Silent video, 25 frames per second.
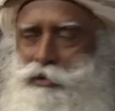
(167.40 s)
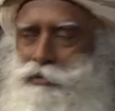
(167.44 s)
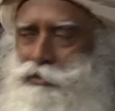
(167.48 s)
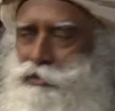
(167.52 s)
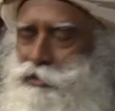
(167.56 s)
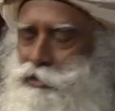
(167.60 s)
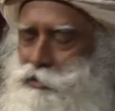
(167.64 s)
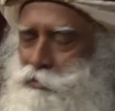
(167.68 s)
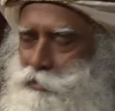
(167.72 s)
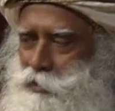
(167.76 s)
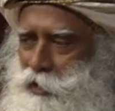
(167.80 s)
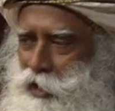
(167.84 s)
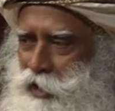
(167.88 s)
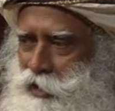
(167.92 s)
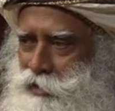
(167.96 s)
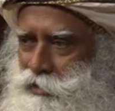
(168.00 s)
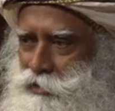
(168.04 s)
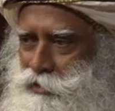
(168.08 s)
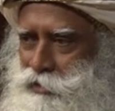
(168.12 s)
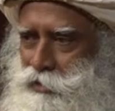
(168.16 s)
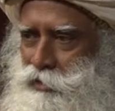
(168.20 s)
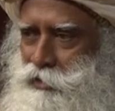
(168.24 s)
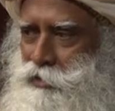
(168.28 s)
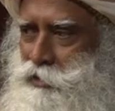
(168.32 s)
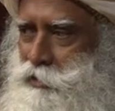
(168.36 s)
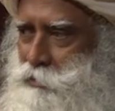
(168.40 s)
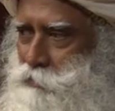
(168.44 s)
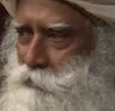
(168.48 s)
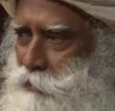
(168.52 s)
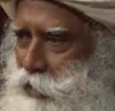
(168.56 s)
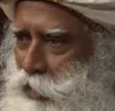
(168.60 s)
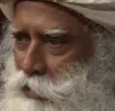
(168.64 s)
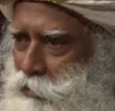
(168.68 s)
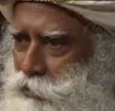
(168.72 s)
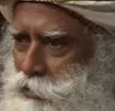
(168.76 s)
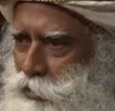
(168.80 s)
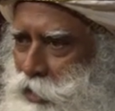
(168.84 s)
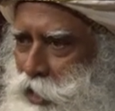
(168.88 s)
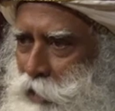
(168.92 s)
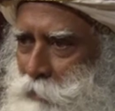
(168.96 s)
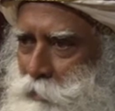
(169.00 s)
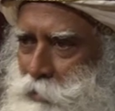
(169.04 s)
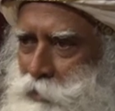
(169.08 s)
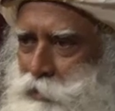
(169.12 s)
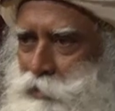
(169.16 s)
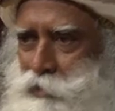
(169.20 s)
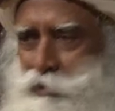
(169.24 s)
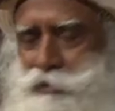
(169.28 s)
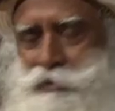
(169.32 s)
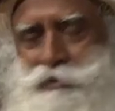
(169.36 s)
are you surprised? It is bound to
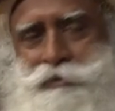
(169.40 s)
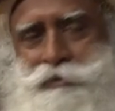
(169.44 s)
happen.